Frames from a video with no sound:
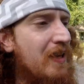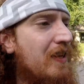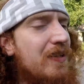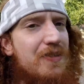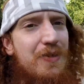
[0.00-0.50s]

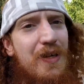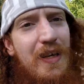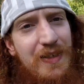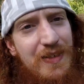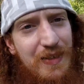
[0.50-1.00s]
because you could
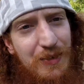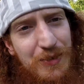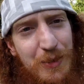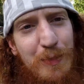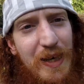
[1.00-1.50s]
easily
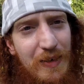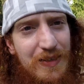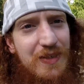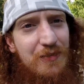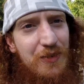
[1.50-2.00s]
lose your
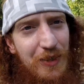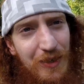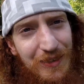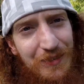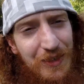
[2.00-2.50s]
balance and
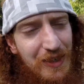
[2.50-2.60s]
fall if you're